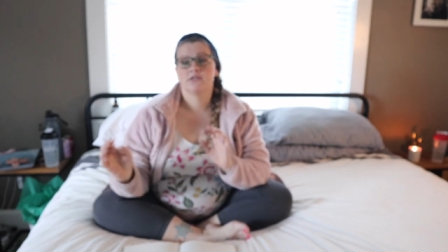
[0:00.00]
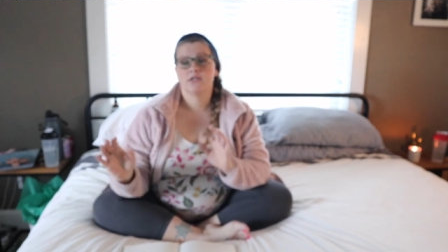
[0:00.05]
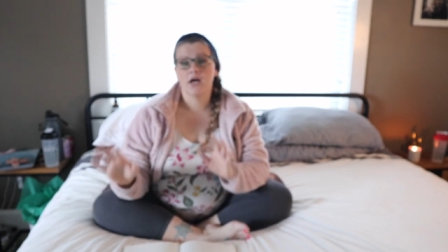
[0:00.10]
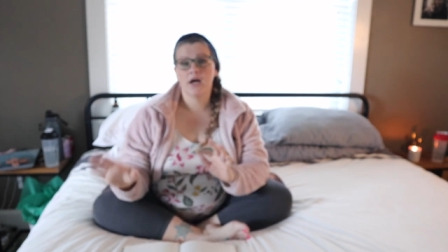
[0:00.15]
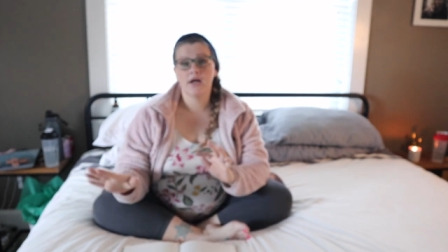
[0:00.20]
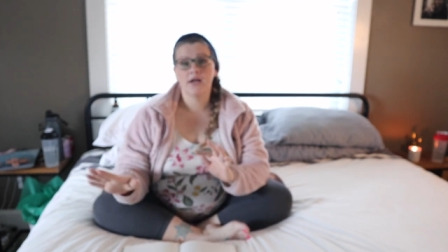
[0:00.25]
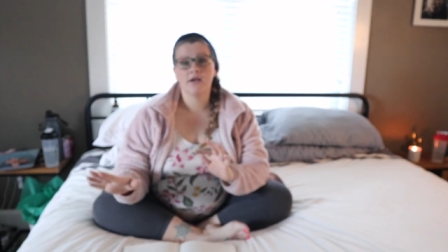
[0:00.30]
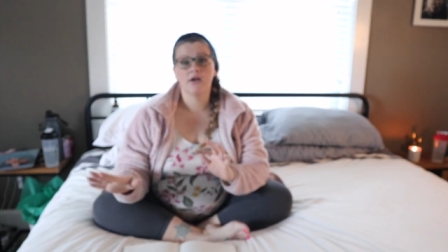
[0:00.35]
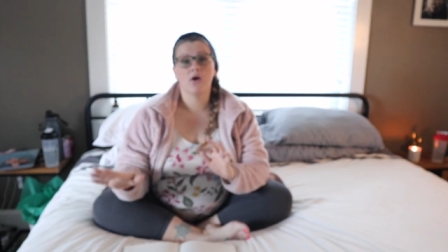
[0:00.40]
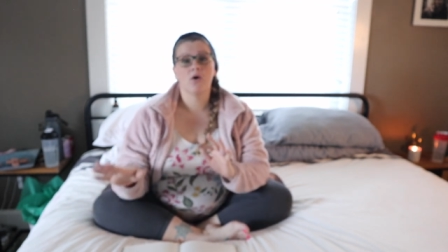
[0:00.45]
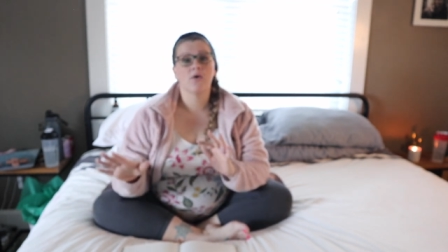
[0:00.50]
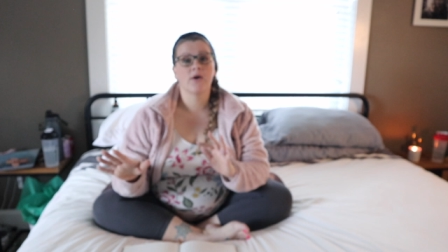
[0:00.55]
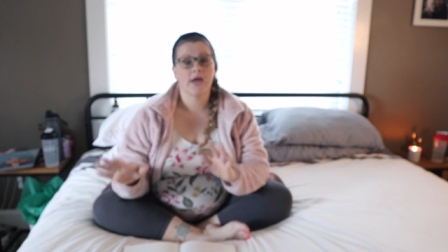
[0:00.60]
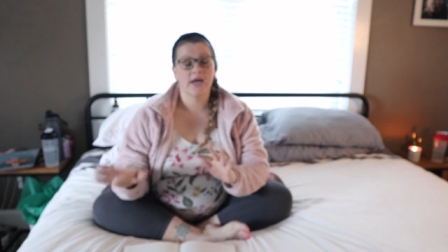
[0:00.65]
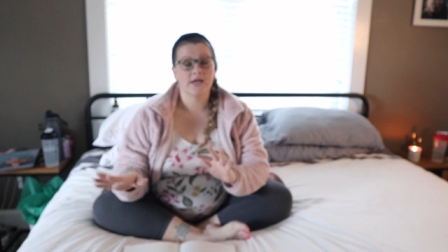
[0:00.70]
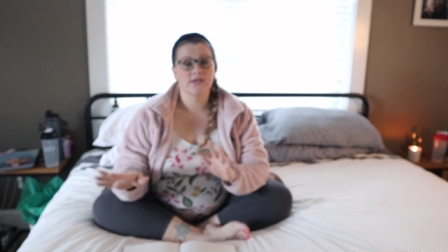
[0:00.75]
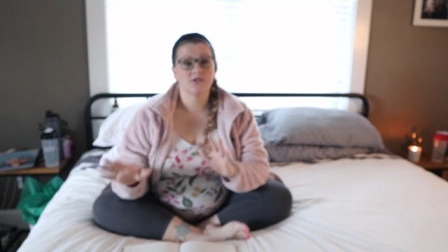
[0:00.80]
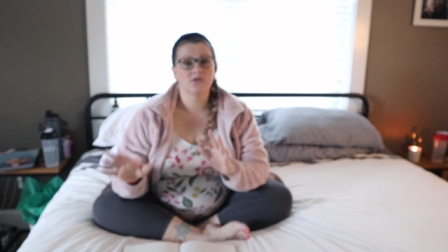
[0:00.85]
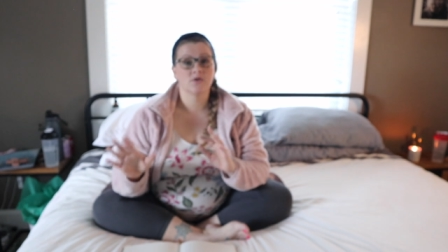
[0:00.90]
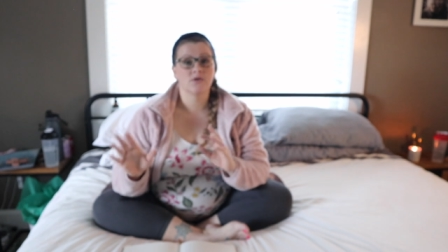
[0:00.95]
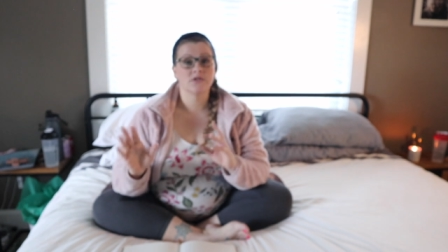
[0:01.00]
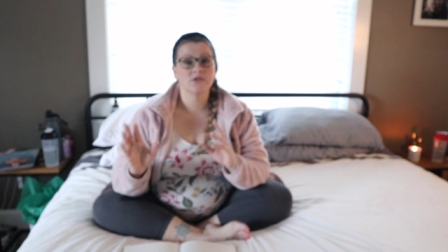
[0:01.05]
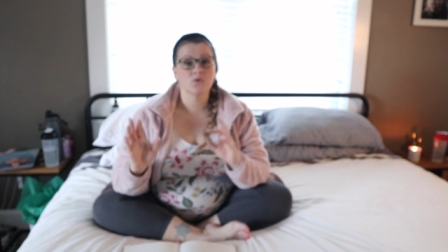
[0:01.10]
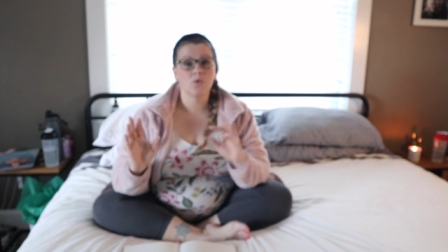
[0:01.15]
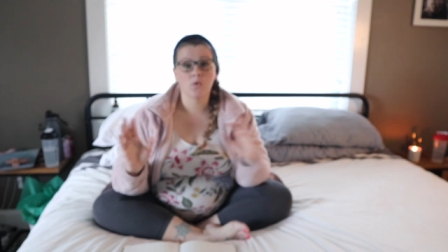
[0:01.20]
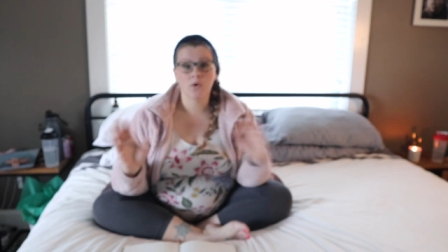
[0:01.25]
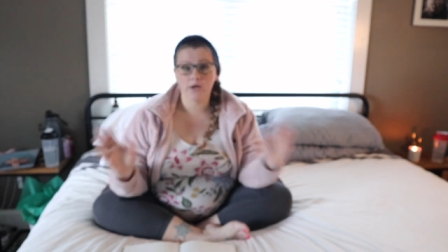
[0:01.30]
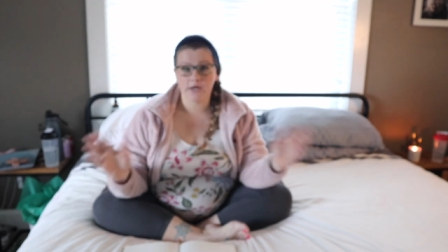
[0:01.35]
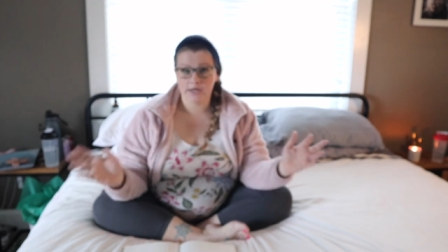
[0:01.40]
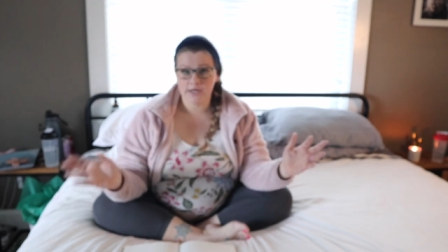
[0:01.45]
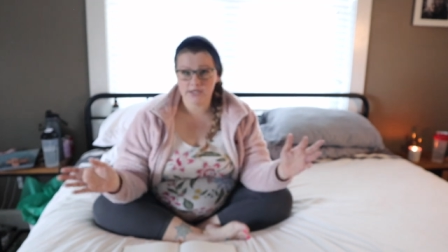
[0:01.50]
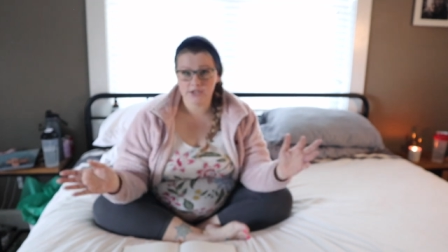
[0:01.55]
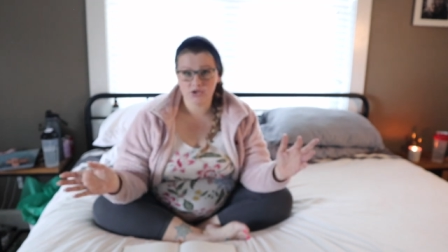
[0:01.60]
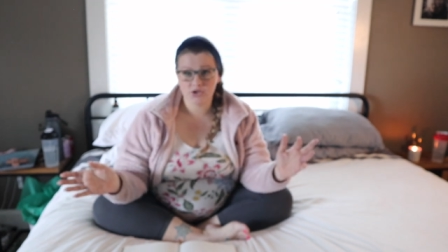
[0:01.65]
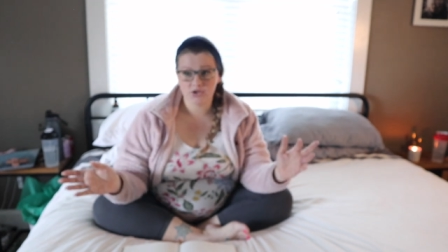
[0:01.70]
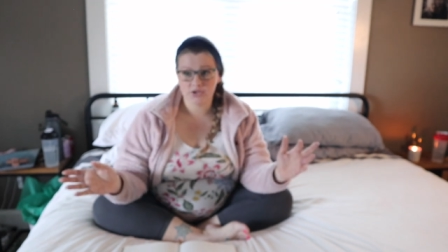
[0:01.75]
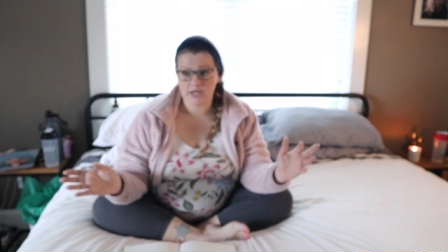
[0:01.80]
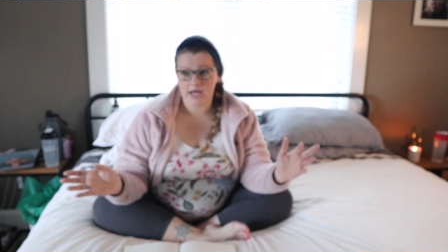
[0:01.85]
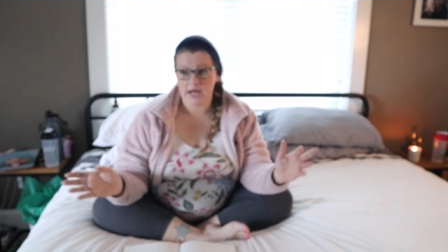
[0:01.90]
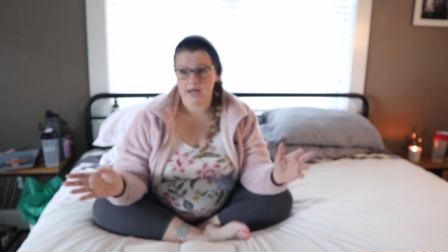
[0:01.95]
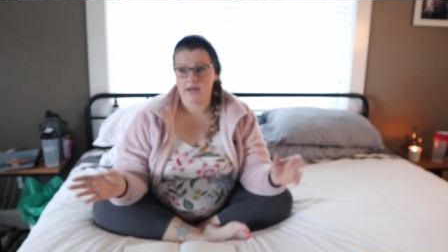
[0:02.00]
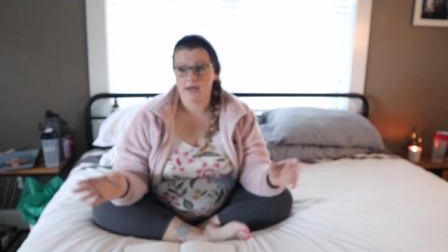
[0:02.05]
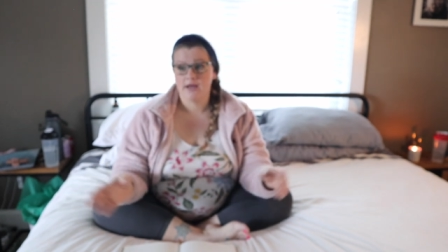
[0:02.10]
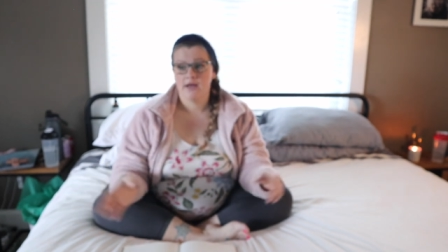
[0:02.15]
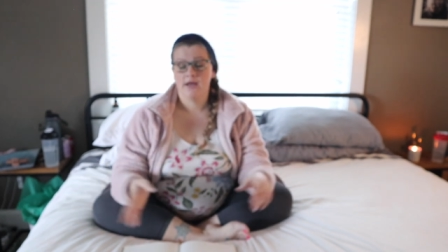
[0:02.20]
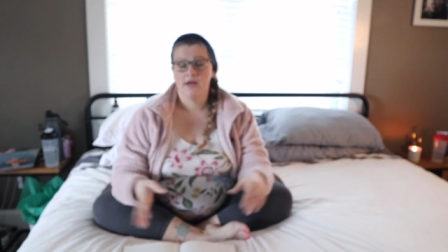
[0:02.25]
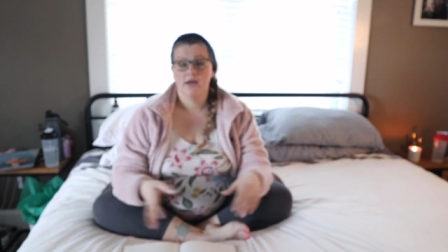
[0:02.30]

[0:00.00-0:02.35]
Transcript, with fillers: Okay, so let's organize your day.